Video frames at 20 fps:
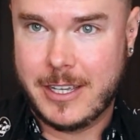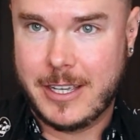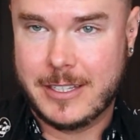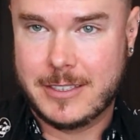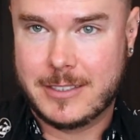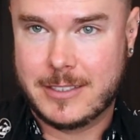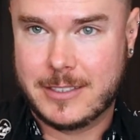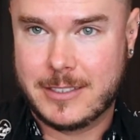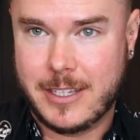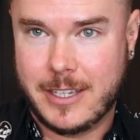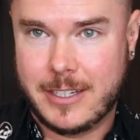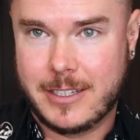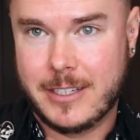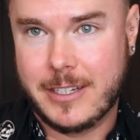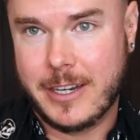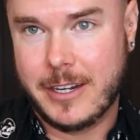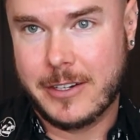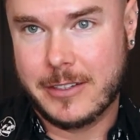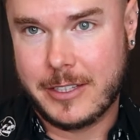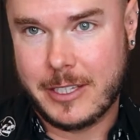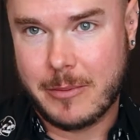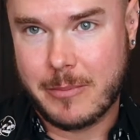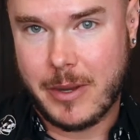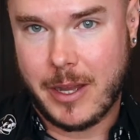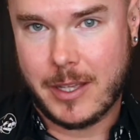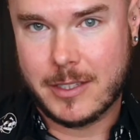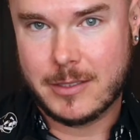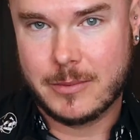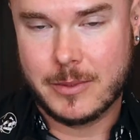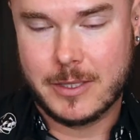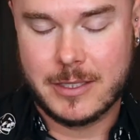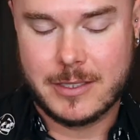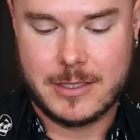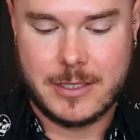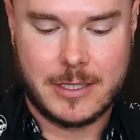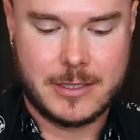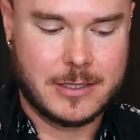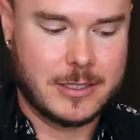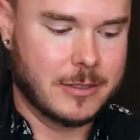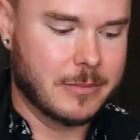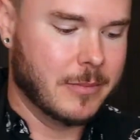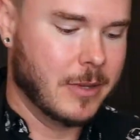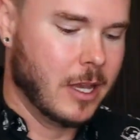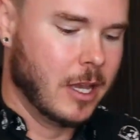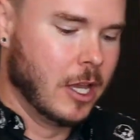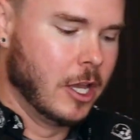it's like nearly impossible to zest them.